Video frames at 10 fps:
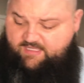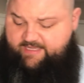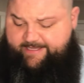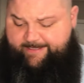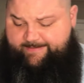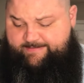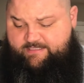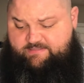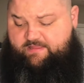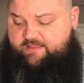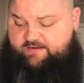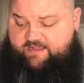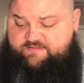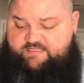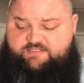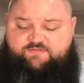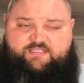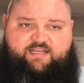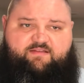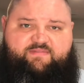Some of the other knives that you've
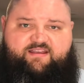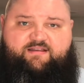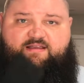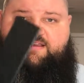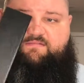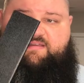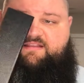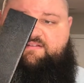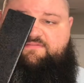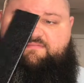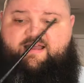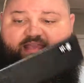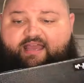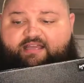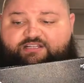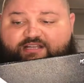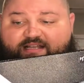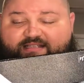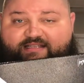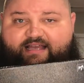seen have been from my
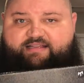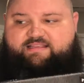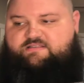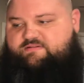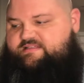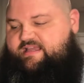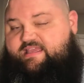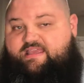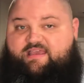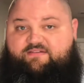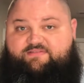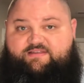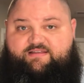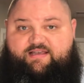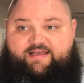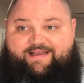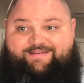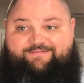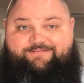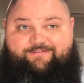Kangshan set. This was a gift
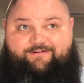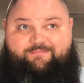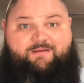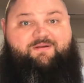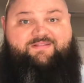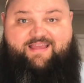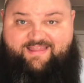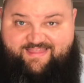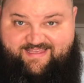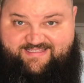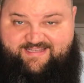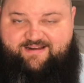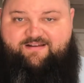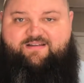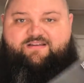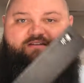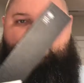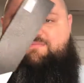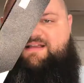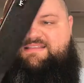for my birthday this year
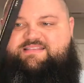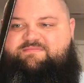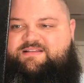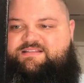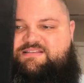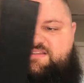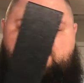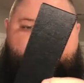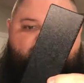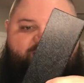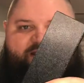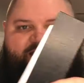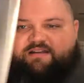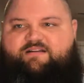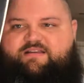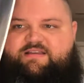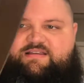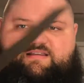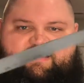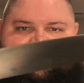from my siblings. So this one right here
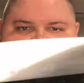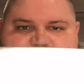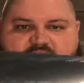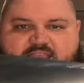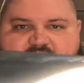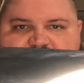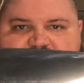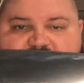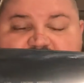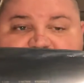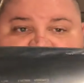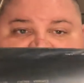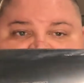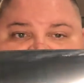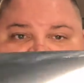is the 7-inch